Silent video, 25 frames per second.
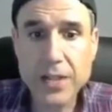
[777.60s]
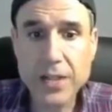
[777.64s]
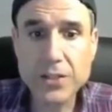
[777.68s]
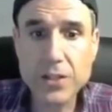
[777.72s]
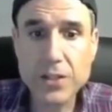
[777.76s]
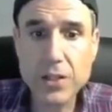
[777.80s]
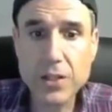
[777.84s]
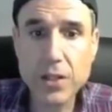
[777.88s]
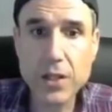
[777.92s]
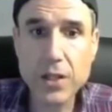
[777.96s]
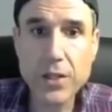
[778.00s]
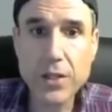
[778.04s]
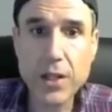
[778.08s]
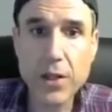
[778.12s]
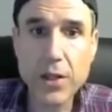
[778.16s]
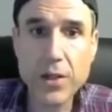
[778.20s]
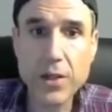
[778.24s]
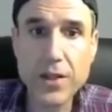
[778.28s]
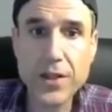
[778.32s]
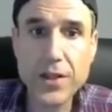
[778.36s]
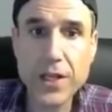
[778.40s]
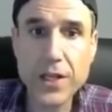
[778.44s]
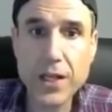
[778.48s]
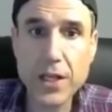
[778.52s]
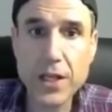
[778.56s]
That's
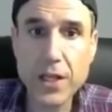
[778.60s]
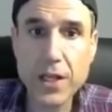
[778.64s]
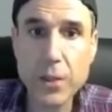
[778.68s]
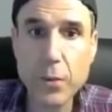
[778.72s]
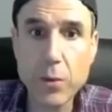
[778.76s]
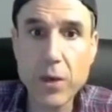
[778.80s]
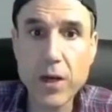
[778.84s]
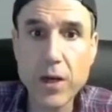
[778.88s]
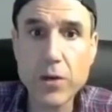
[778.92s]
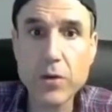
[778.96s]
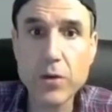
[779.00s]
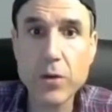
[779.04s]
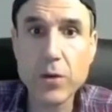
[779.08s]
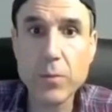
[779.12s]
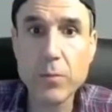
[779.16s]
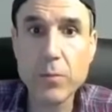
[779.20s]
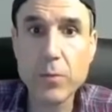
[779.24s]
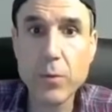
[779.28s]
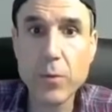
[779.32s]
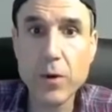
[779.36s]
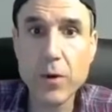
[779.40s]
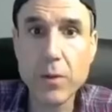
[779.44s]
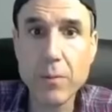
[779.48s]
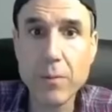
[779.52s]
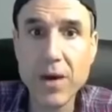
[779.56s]
the only thing you want to
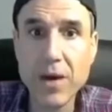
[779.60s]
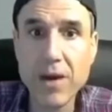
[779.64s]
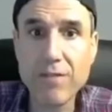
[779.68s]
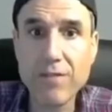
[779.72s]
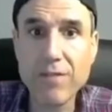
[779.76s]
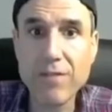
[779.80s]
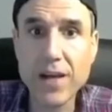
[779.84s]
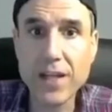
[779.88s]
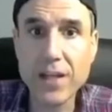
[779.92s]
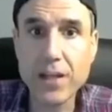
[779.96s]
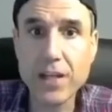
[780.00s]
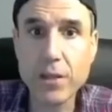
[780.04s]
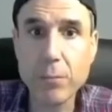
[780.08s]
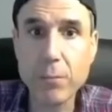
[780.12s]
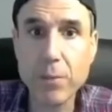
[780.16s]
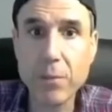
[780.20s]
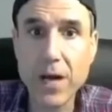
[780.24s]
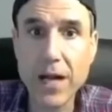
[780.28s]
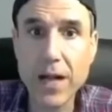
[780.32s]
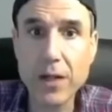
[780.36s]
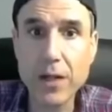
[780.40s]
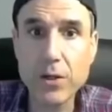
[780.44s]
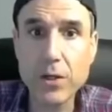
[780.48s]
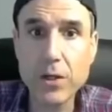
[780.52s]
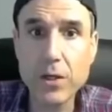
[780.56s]
do. You want to modify the
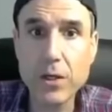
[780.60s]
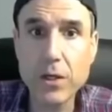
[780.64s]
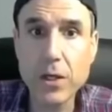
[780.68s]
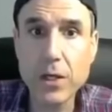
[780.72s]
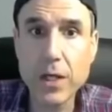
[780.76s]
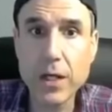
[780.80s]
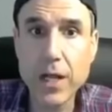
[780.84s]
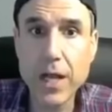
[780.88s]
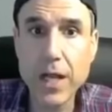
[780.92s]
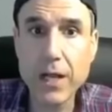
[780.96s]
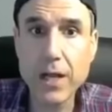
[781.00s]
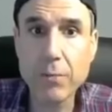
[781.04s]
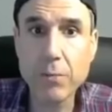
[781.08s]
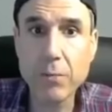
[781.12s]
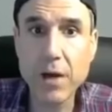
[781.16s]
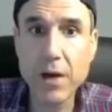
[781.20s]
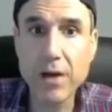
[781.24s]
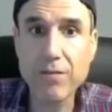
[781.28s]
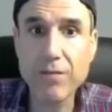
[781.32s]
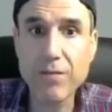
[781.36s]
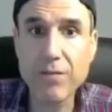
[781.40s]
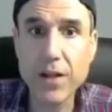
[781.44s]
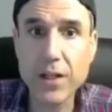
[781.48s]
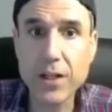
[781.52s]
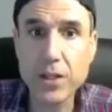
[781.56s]
compiler
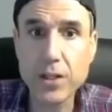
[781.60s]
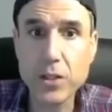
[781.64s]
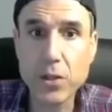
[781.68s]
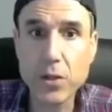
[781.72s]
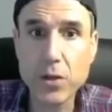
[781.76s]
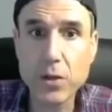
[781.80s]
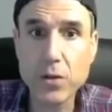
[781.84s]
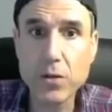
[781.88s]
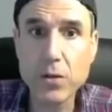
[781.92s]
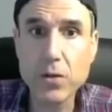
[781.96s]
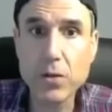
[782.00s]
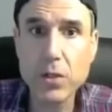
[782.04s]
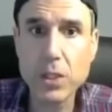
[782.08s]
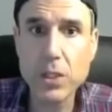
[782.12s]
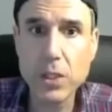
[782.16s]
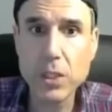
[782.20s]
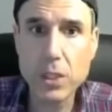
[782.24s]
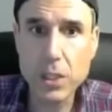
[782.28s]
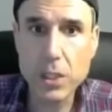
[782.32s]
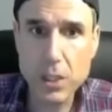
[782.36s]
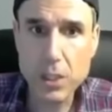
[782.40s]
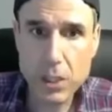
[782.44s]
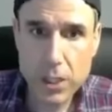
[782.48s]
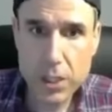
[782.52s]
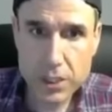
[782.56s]
and modify the kernel.
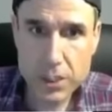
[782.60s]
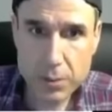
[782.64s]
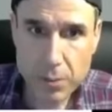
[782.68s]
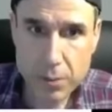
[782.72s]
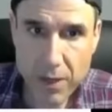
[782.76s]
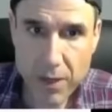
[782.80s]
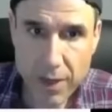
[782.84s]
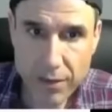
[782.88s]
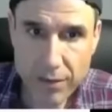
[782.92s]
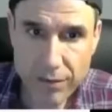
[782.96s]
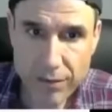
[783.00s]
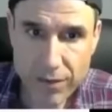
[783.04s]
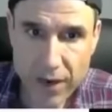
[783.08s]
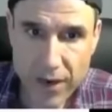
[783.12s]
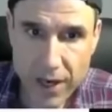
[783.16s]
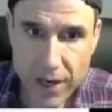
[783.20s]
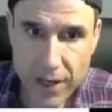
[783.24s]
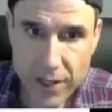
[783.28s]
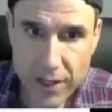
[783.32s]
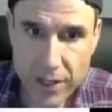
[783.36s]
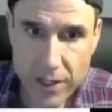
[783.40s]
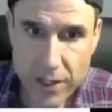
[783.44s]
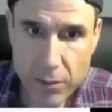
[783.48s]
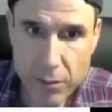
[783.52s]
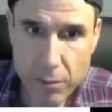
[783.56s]
Let's
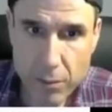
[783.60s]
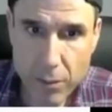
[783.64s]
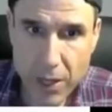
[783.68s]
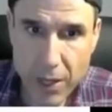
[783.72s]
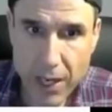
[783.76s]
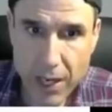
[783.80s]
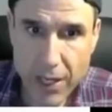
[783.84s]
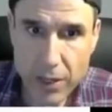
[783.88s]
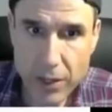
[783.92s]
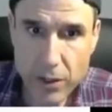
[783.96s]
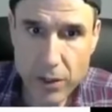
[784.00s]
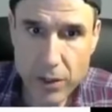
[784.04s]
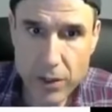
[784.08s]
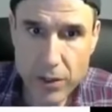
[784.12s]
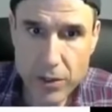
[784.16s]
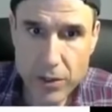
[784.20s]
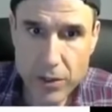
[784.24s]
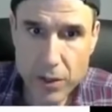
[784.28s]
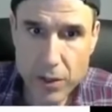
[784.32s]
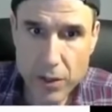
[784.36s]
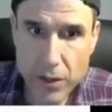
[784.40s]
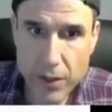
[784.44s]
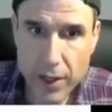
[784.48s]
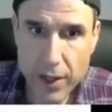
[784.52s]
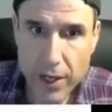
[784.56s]
modify the
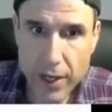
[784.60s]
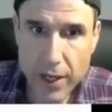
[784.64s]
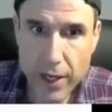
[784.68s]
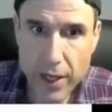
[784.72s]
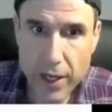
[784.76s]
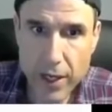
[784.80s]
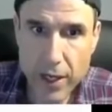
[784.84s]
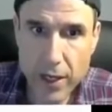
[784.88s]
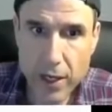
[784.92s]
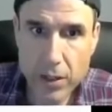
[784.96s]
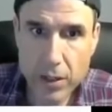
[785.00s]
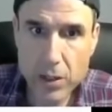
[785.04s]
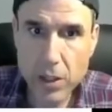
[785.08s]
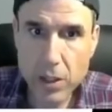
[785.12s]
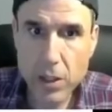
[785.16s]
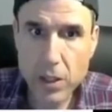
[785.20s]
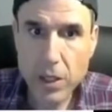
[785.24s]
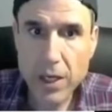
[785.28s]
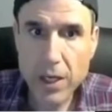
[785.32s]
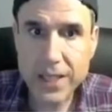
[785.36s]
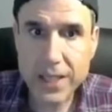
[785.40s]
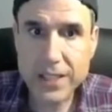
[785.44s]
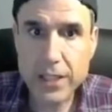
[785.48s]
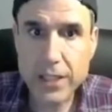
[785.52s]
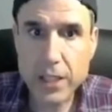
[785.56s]
compiler so that
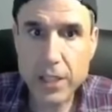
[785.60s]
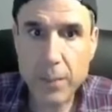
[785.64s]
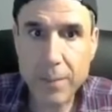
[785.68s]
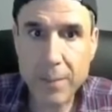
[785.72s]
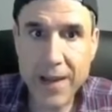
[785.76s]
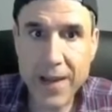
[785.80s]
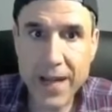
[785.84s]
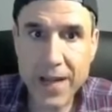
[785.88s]
at the